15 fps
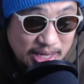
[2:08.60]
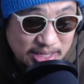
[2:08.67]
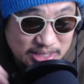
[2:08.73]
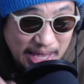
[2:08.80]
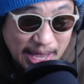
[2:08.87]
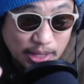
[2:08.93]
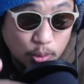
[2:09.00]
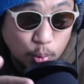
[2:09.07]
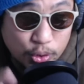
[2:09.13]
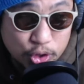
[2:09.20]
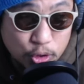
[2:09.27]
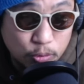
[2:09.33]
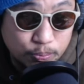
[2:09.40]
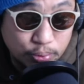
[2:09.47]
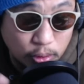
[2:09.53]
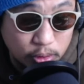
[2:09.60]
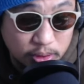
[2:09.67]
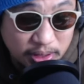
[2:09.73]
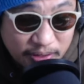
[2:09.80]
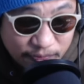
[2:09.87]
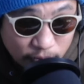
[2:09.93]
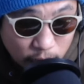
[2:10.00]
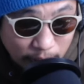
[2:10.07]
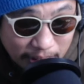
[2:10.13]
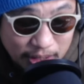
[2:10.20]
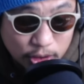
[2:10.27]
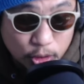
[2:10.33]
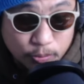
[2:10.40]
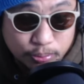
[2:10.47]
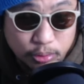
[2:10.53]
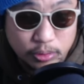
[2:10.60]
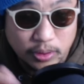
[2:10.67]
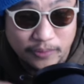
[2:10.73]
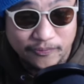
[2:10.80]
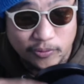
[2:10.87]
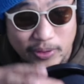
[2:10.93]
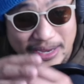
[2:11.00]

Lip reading: that when you proliferate